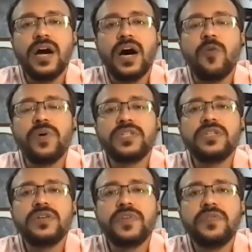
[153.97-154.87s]
how much is
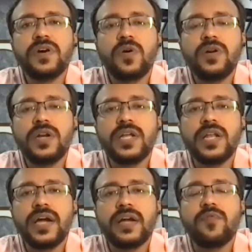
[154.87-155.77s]
the fever quantity,
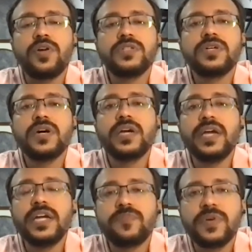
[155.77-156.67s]
like what is the
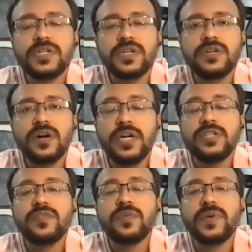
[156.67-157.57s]
age
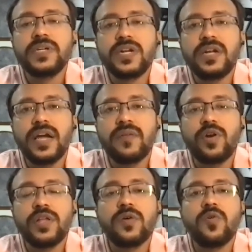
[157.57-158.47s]
of the patient, like
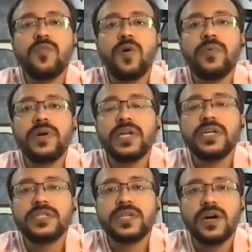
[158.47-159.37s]
what are the comorbidities